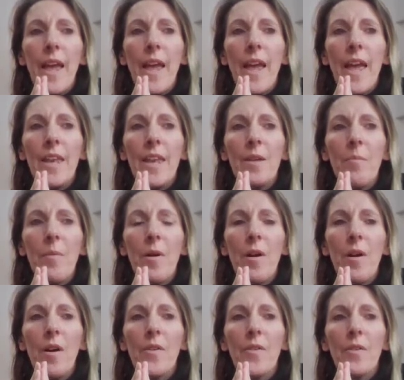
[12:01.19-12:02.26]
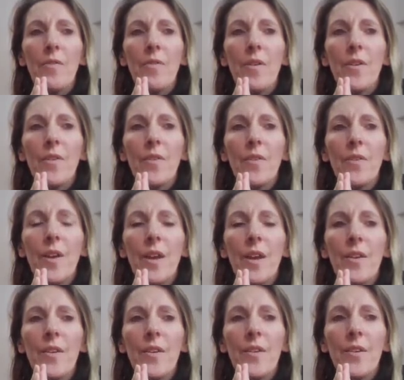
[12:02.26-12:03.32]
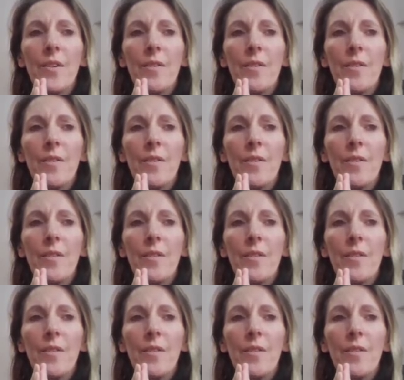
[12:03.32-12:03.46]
any parts of us that